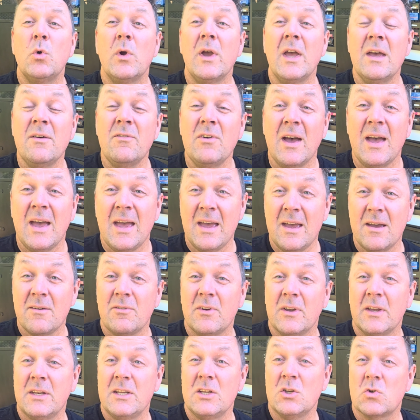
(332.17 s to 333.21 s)
you ever have
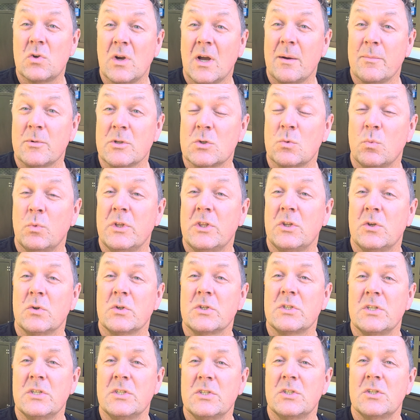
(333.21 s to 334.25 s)
any dramas with your
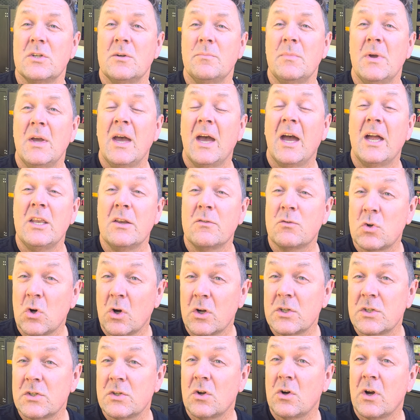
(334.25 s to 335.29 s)
system and you've
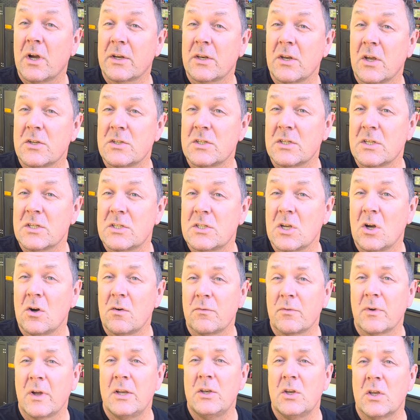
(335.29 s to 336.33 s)
tried to diagnose it
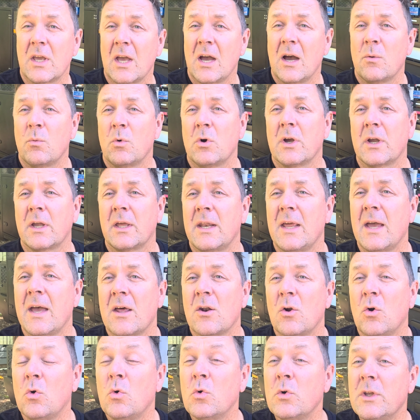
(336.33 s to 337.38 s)
yourself and you can't work it
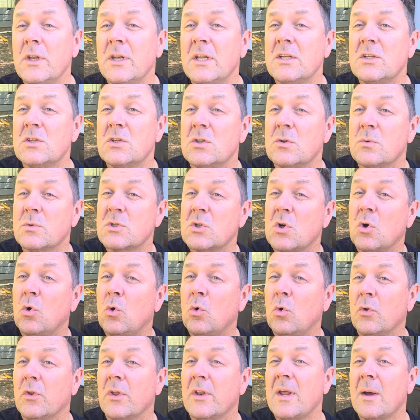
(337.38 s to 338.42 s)
out, all you need to do is
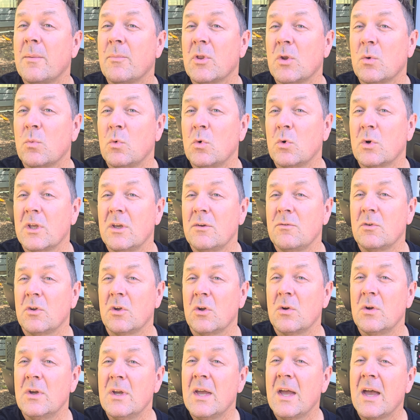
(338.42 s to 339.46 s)
call the number that we'll give
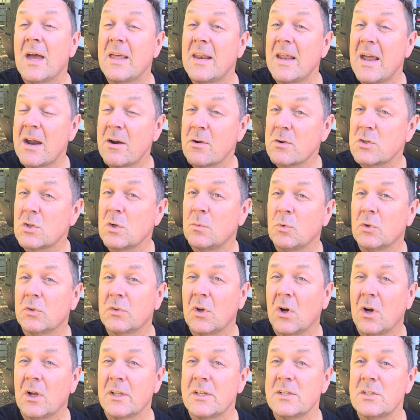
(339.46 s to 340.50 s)
you and Arizon will
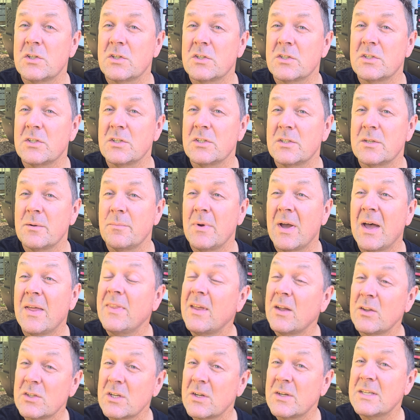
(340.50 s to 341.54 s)
dial into your system and
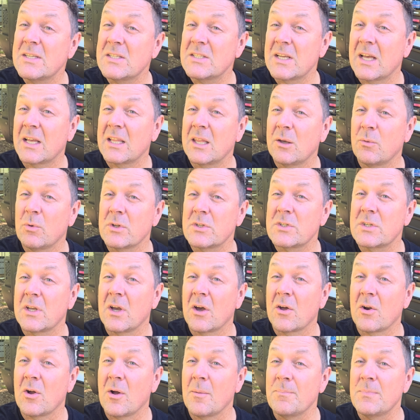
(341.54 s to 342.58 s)
they'll tell you exactly what's
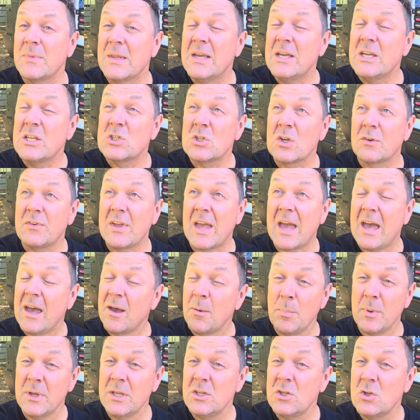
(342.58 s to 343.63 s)
going on. So if you're
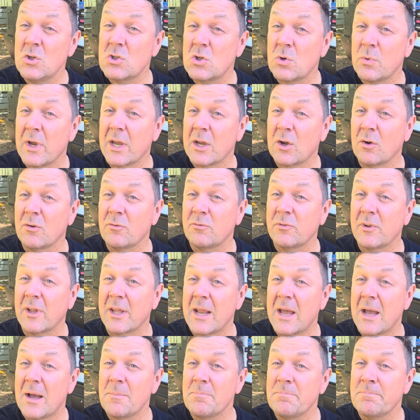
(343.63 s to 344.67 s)
happy to use your aircon flat
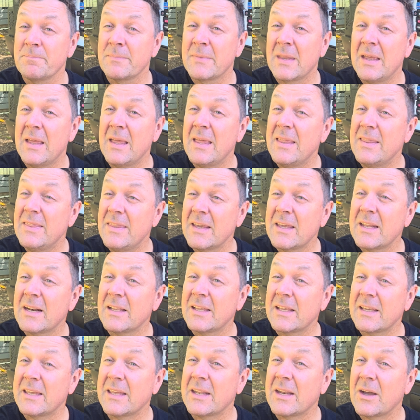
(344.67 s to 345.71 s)
out, they're going to
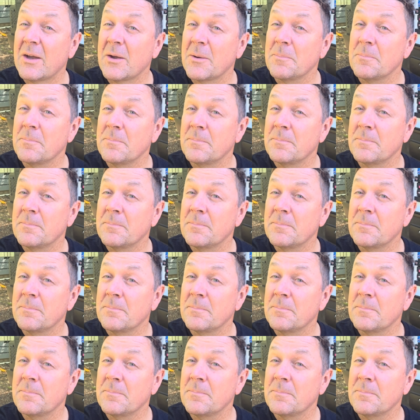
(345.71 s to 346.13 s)
let you know.